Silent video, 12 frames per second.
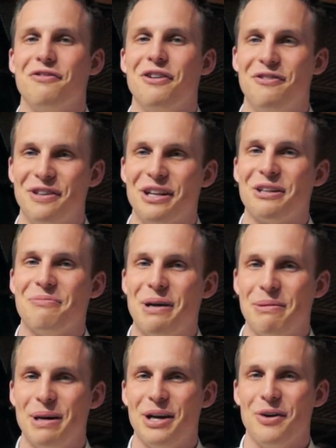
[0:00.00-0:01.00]
fulfilled
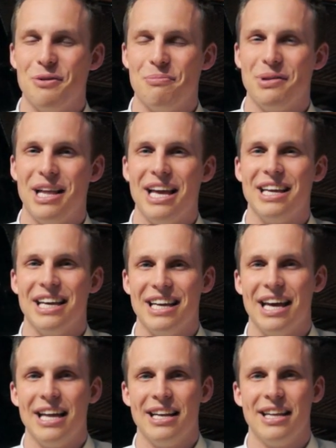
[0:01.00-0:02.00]
by my own playing
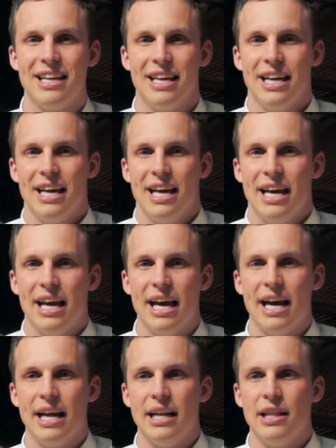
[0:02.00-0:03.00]
again
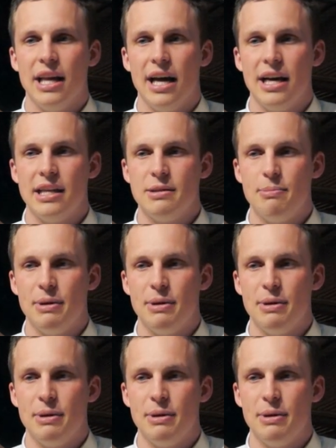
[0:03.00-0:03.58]
and that has